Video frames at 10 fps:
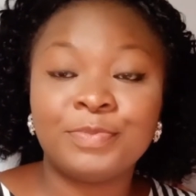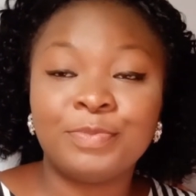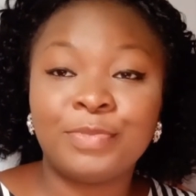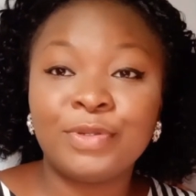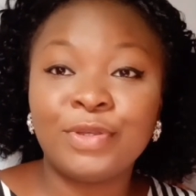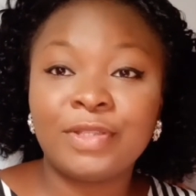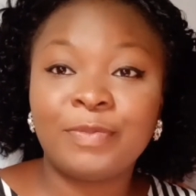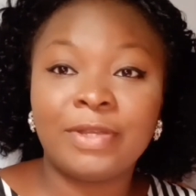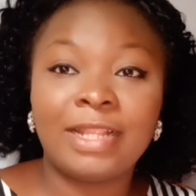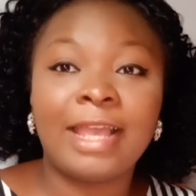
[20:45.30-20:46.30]
bonus
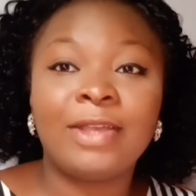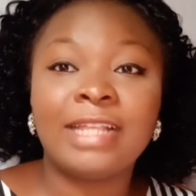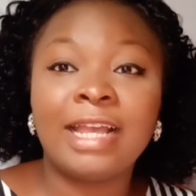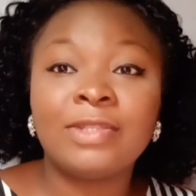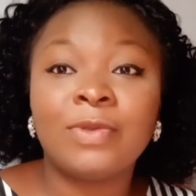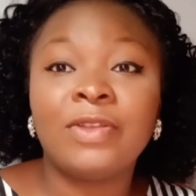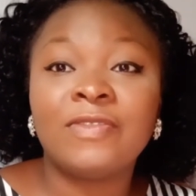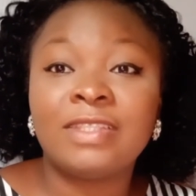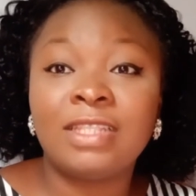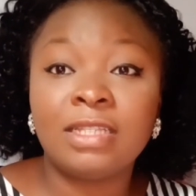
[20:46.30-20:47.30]
point. Like that is one
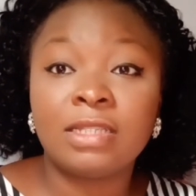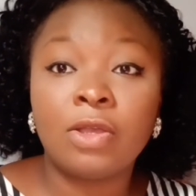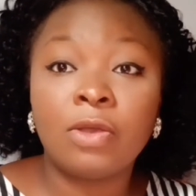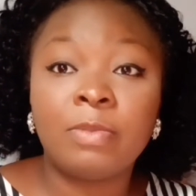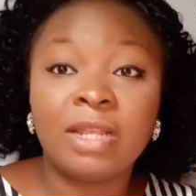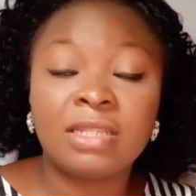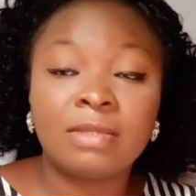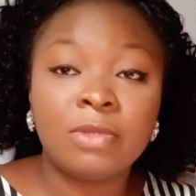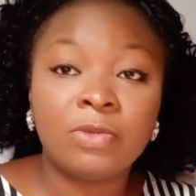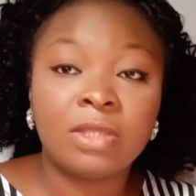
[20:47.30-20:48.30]
of the things God
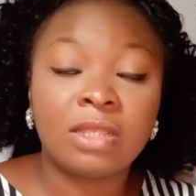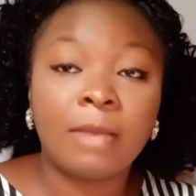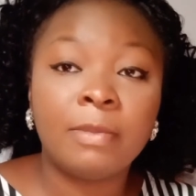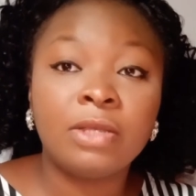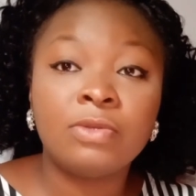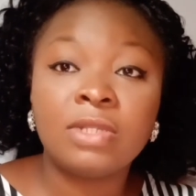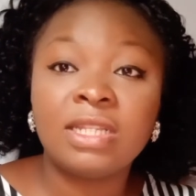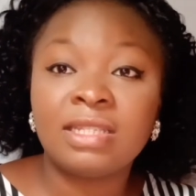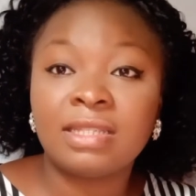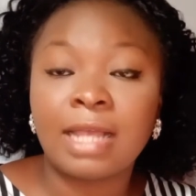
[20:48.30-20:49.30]
blessed me with. I'm a good
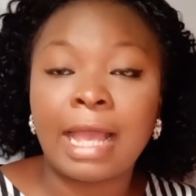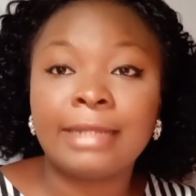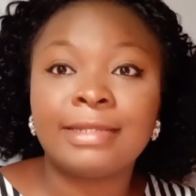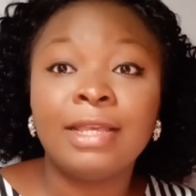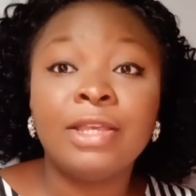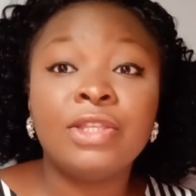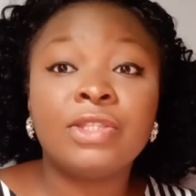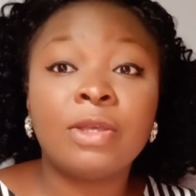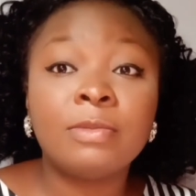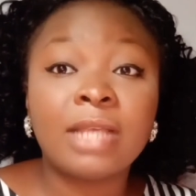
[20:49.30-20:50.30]
listener, and
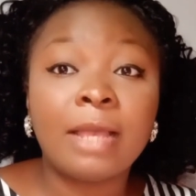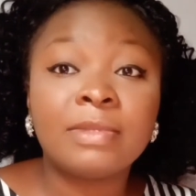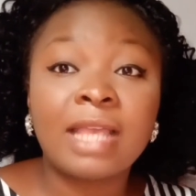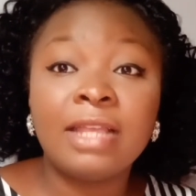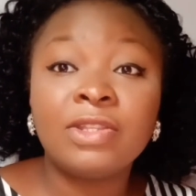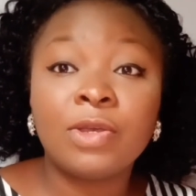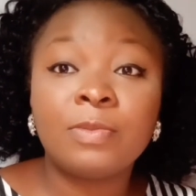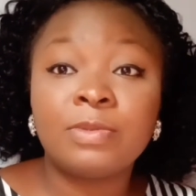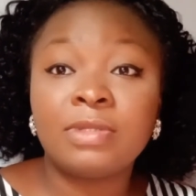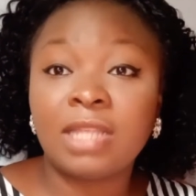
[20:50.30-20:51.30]
sometimes I end
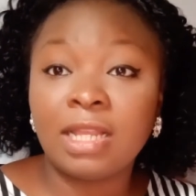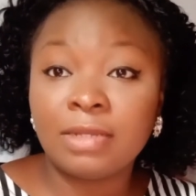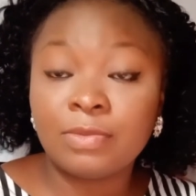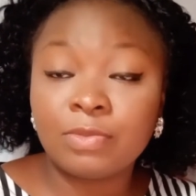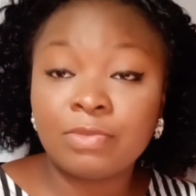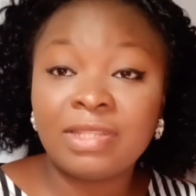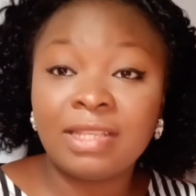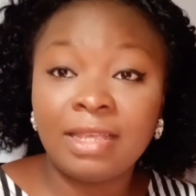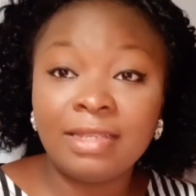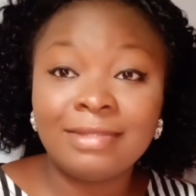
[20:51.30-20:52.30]
up
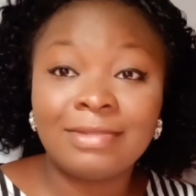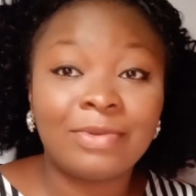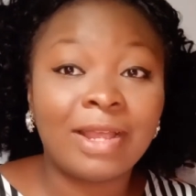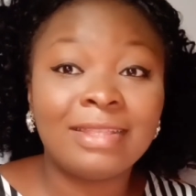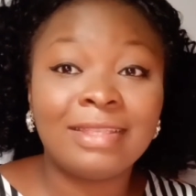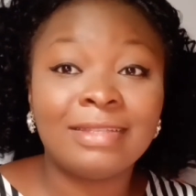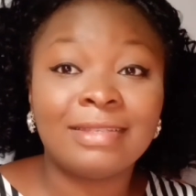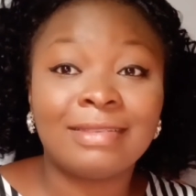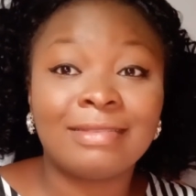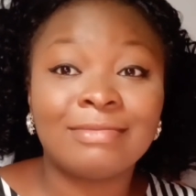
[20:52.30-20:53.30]
saying the right
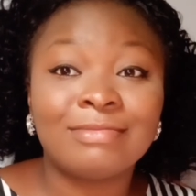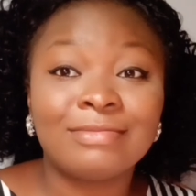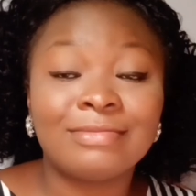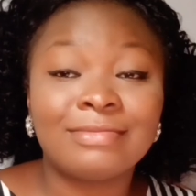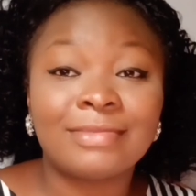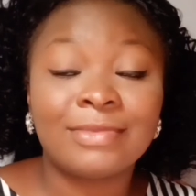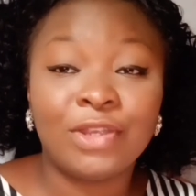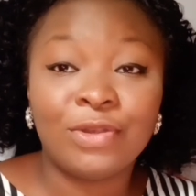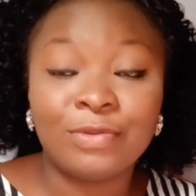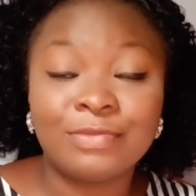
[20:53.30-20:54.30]
things,
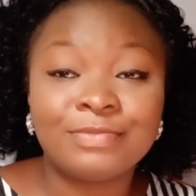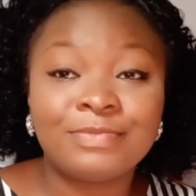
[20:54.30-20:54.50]
you know.